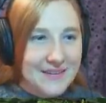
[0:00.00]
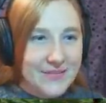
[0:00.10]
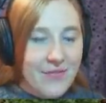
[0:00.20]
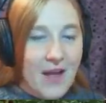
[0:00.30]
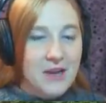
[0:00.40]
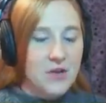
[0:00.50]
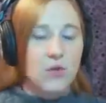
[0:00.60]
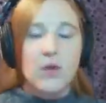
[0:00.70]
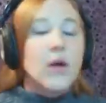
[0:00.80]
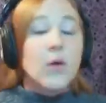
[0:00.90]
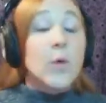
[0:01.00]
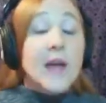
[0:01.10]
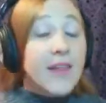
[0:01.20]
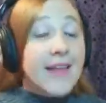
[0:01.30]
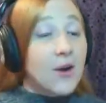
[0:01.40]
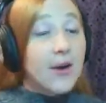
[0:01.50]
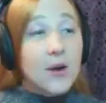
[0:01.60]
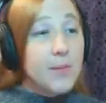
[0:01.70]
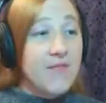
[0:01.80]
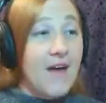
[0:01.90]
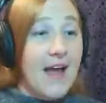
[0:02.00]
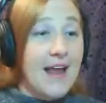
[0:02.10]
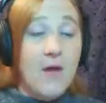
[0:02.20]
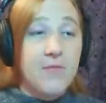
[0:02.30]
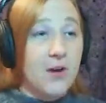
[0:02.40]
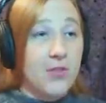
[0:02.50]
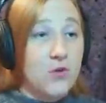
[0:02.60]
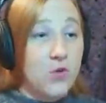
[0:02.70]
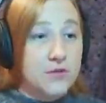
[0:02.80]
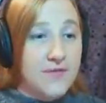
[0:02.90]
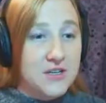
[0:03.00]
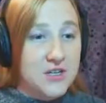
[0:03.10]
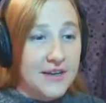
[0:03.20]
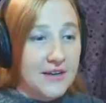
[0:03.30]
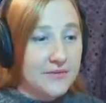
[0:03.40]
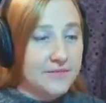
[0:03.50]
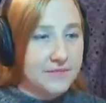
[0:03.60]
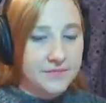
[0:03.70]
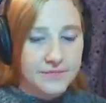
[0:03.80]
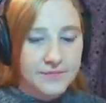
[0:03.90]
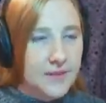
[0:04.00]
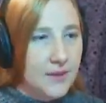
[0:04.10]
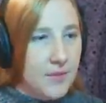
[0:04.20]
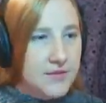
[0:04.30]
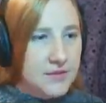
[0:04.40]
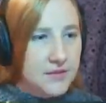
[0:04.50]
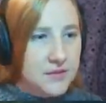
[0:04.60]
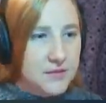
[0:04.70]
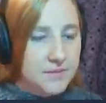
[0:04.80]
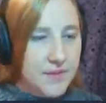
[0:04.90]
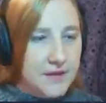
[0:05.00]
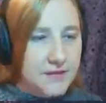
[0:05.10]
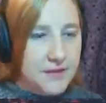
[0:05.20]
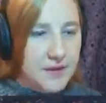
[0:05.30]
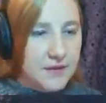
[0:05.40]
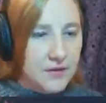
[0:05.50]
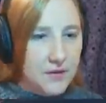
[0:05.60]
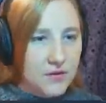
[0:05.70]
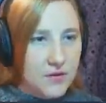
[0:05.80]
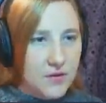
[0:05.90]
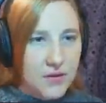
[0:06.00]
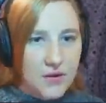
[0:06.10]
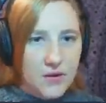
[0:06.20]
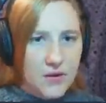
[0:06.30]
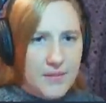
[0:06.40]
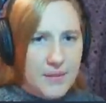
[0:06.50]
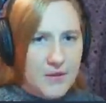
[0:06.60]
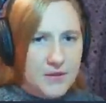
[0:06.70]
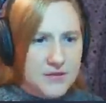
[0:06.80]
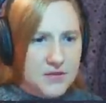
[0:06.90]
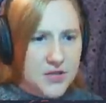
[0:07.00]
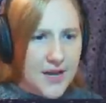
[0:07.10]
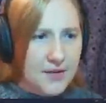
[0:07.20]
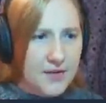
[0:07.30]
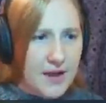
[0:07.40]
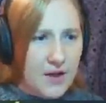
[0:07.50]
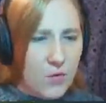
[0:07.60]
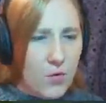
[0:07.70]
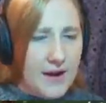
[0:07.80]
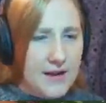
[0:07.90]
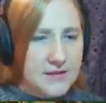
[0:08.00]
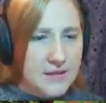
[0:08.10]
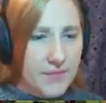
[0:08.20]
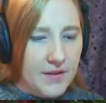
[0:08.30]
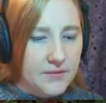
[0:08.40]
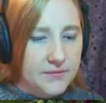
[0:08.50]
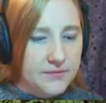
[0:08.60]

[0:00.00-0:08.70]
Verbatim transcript: Fine. We'll get it later. It'll be fine. I'll figure out the controls eventually. Pressing space and enter. Or maybe there isn't a child in there, or I need something.